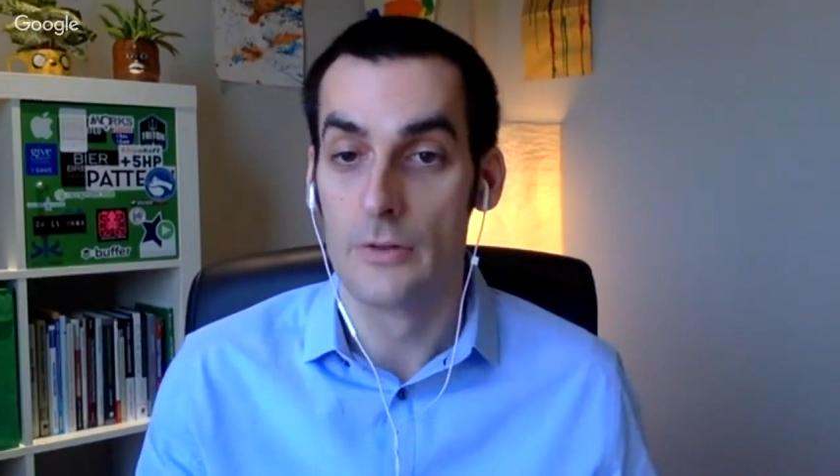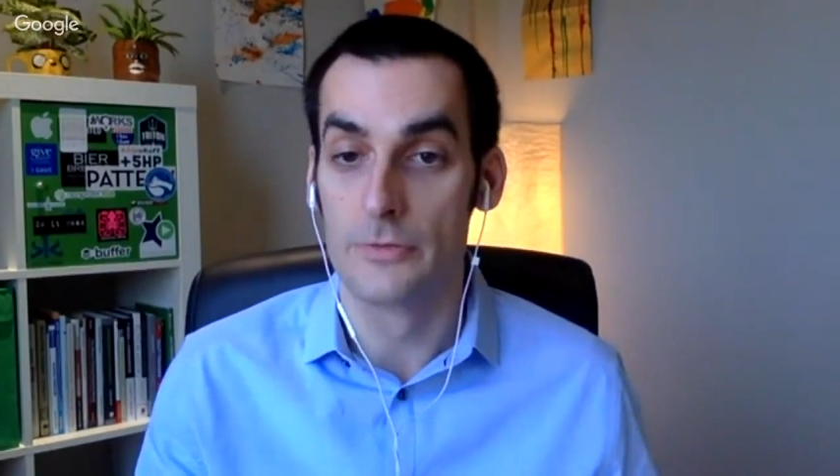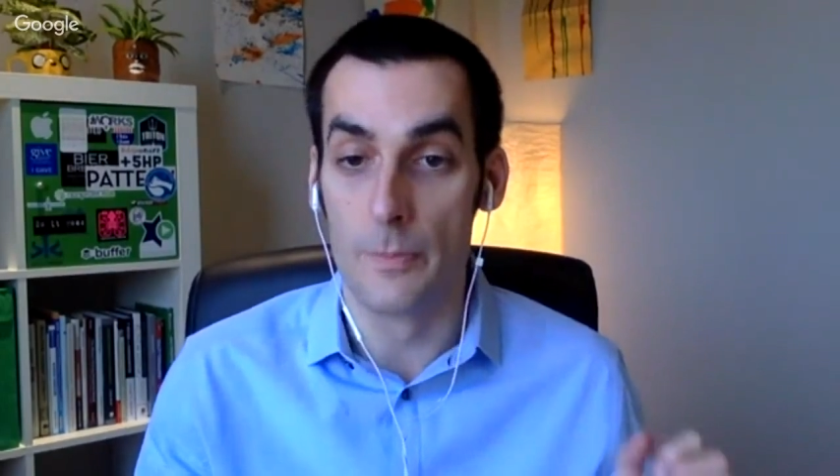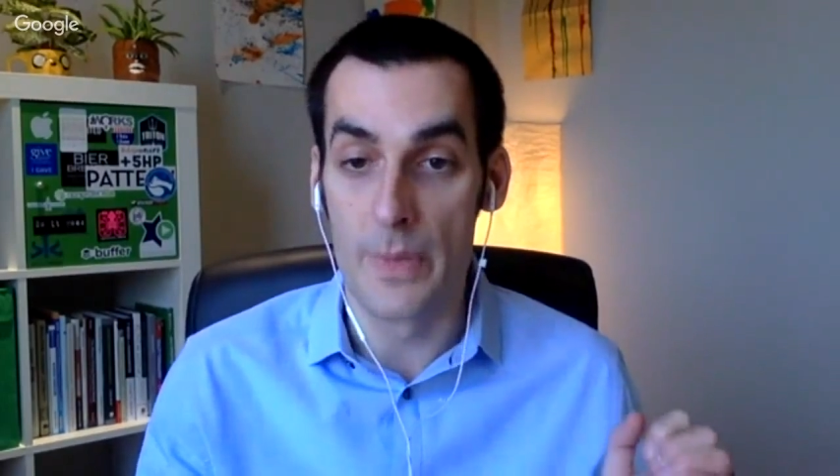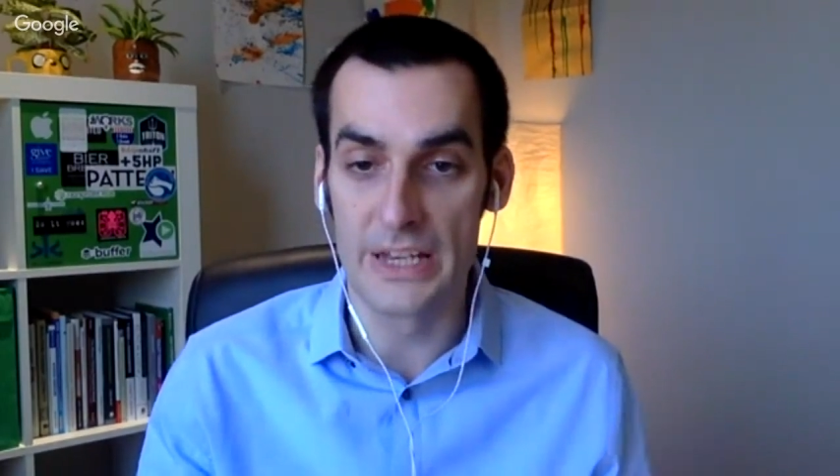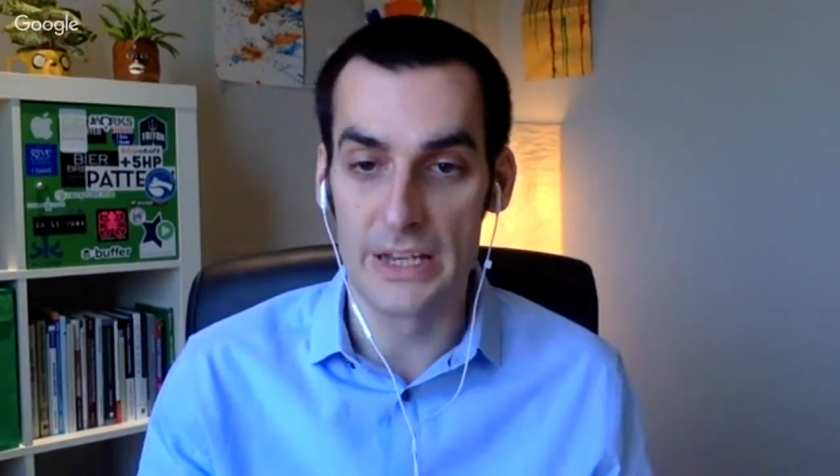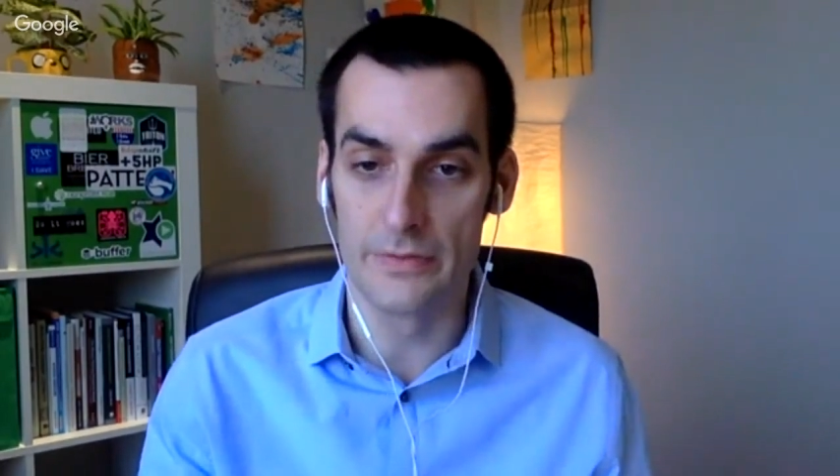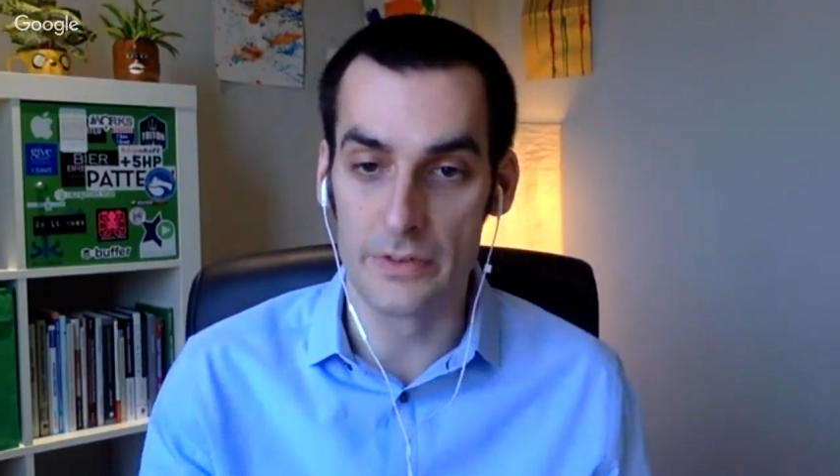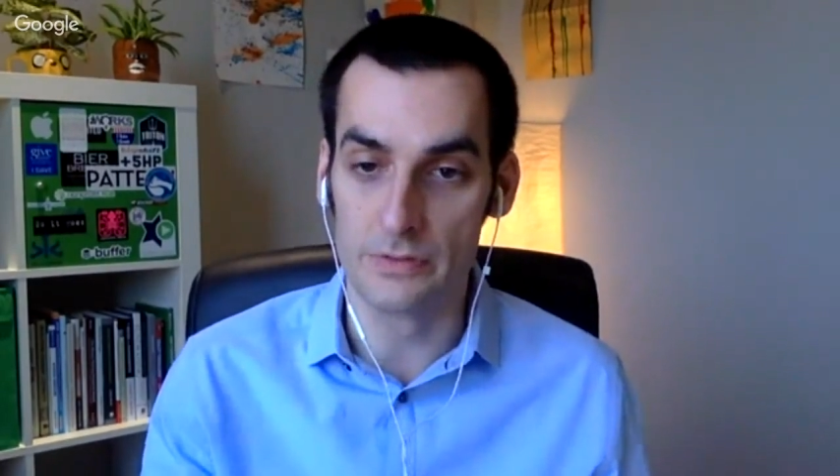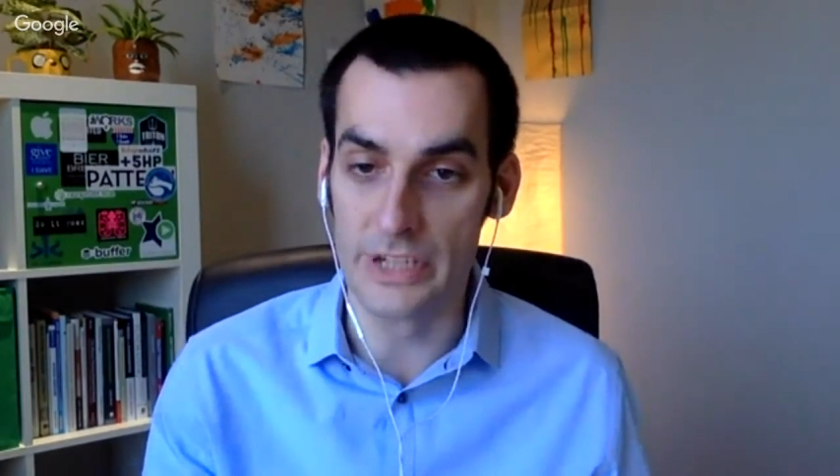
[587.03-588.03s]
from many
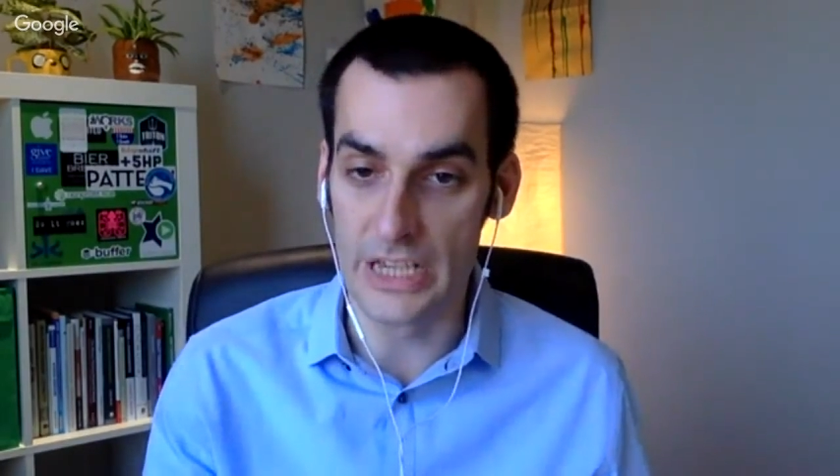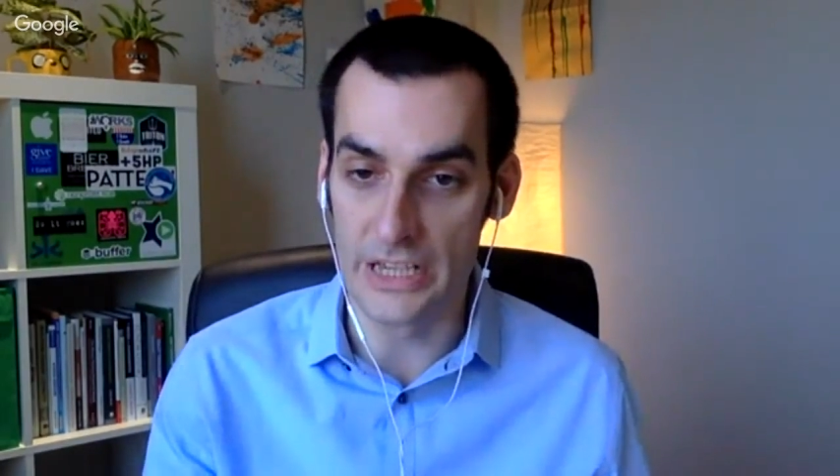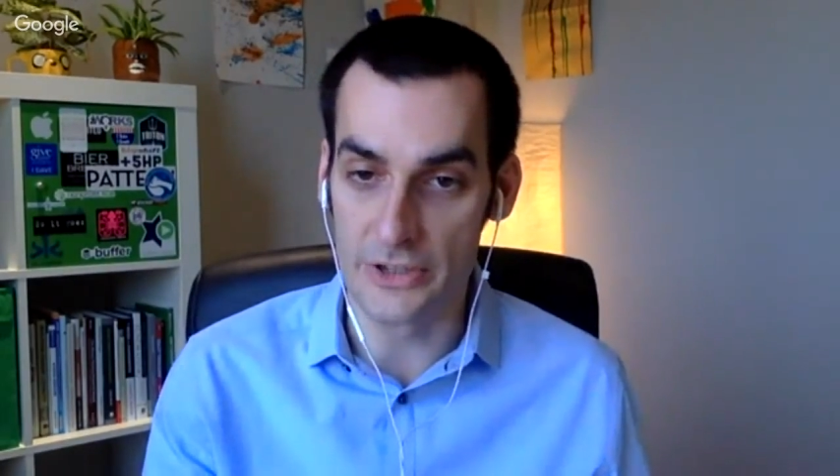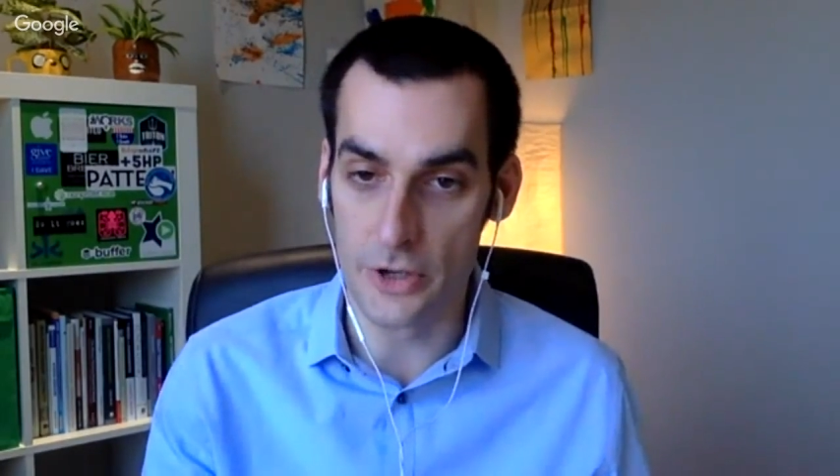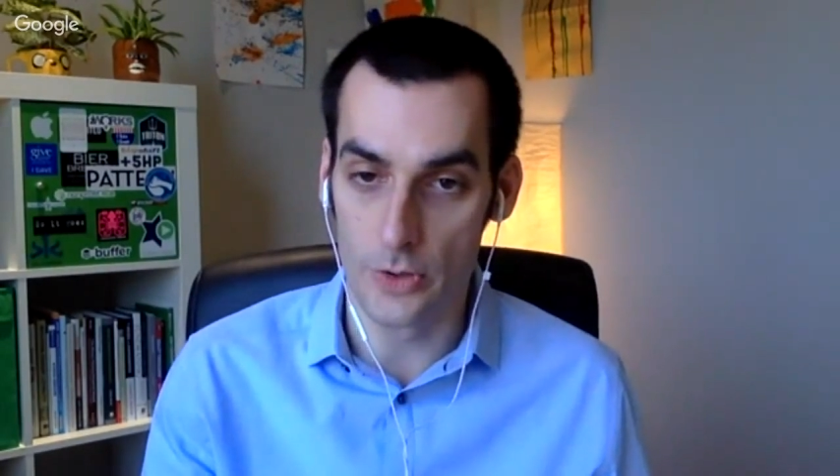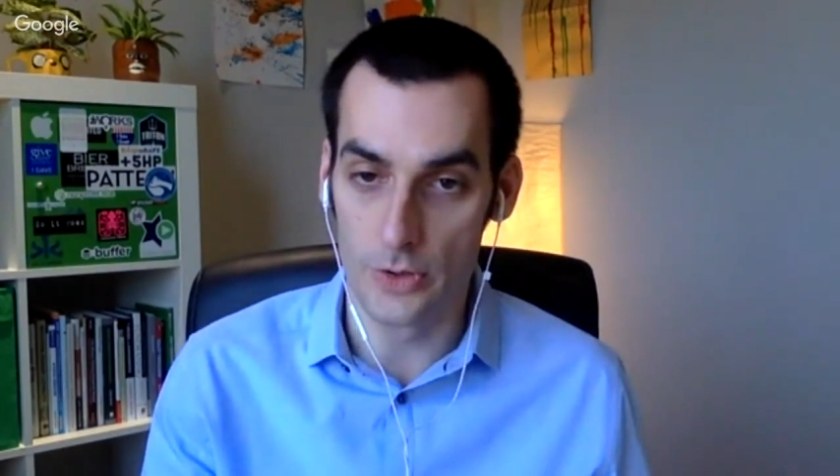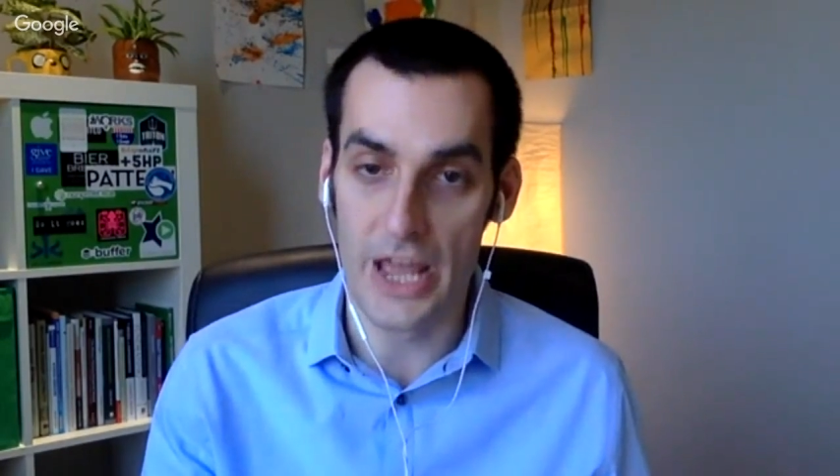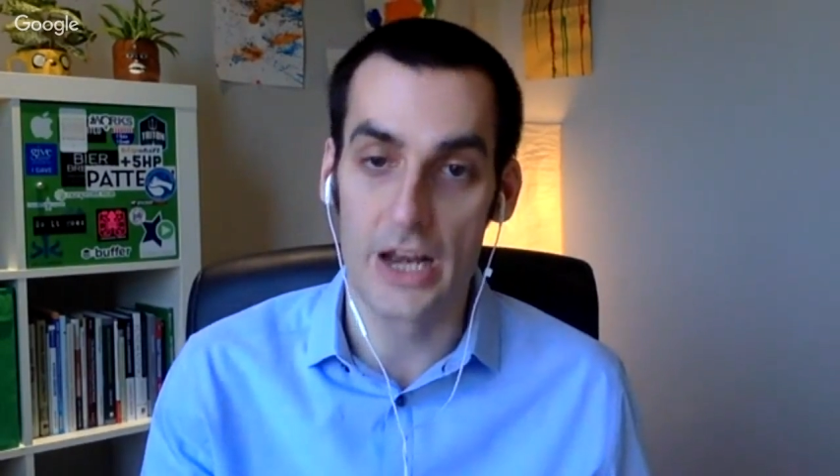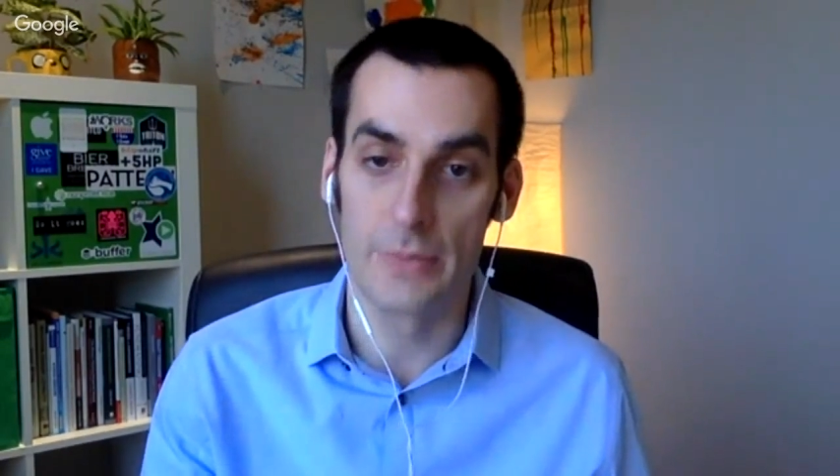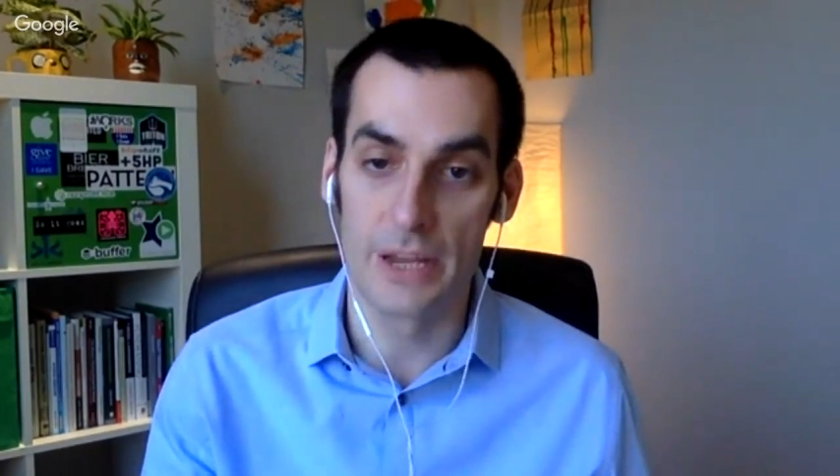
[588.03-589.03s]
of the leading donor
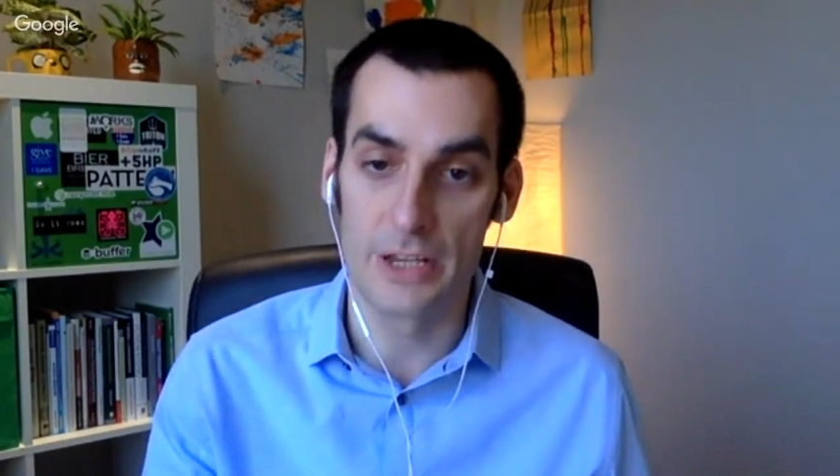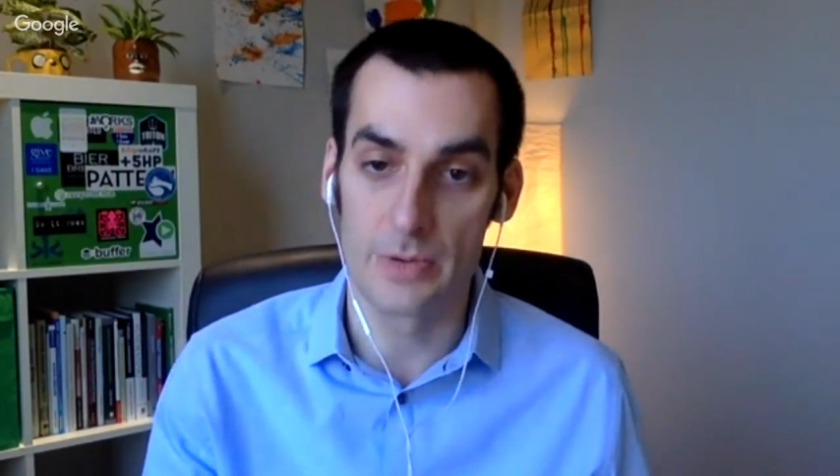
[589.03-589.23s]
database